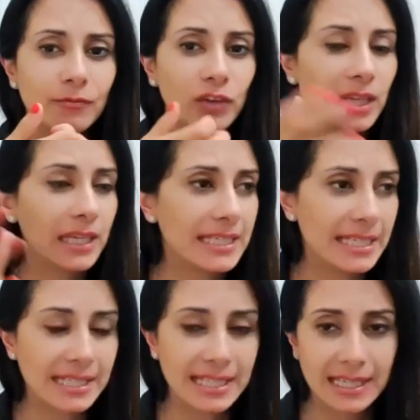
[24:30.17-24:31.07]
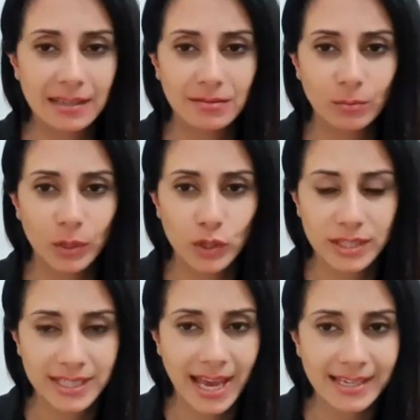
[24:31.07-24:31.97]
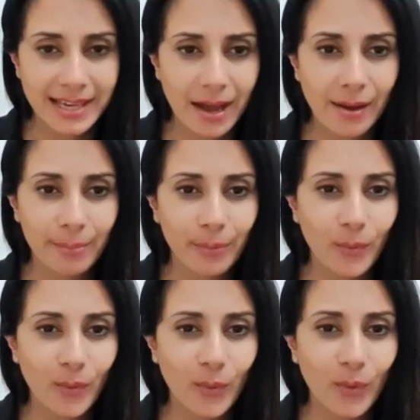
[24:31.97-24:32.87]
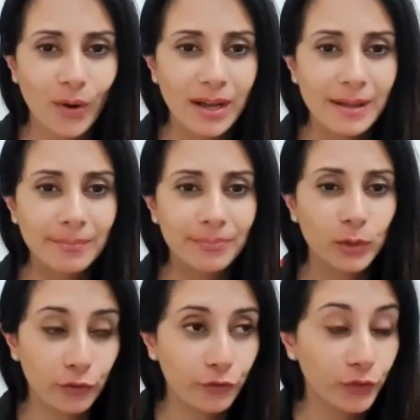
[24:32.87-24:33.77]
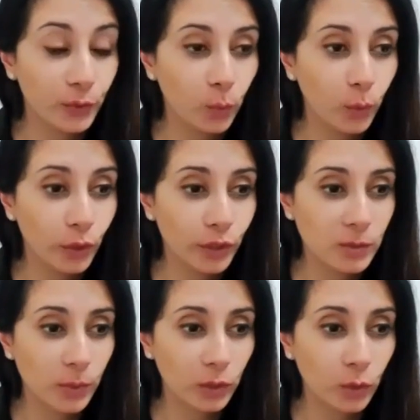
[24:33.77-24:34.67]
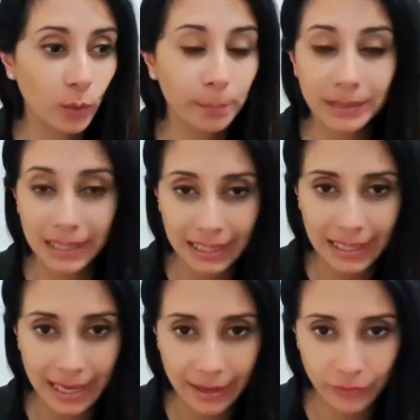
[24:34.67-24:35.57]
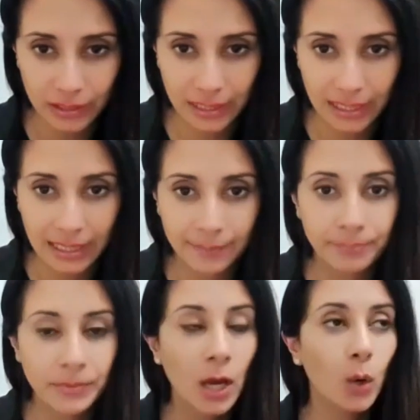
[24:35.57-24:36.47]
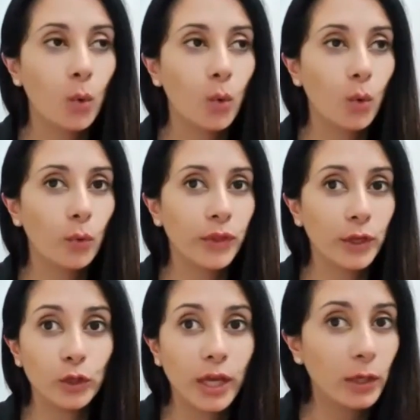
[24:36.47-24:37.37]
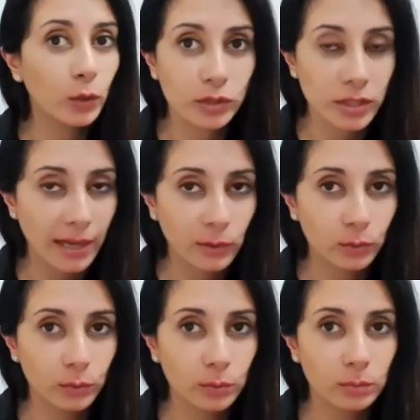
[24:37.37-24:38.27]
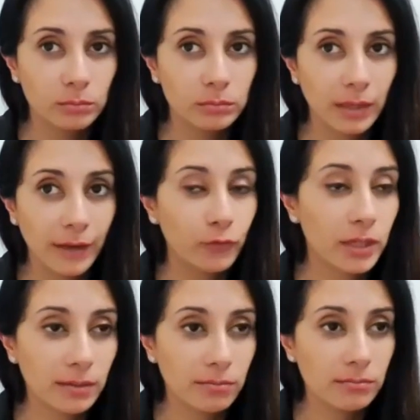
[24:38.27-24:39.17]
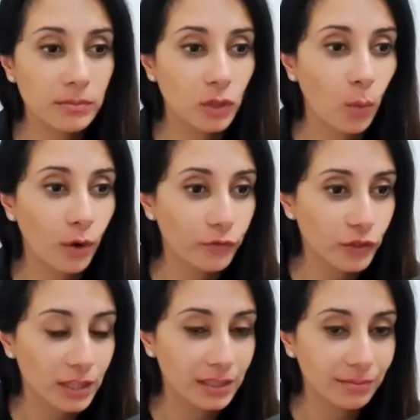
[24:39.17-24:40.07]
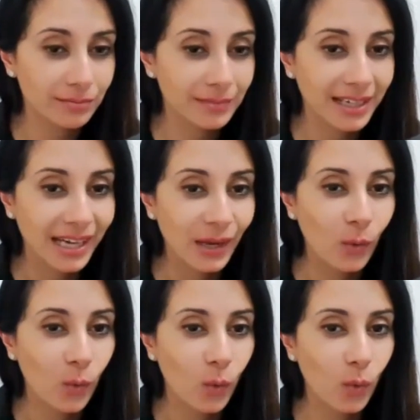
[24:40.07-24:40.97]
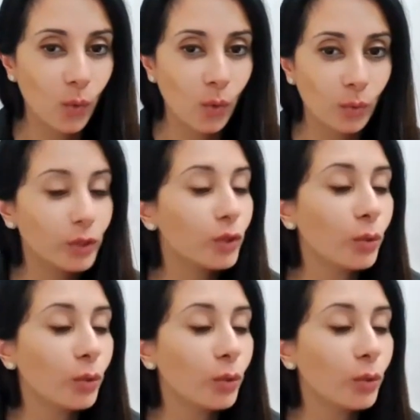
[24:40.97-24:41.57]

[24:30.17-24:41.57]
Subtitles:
feeling dizzy when you stand up, or if you feel worse when you're bleeding heavily, or that you get your cycle every so often, or,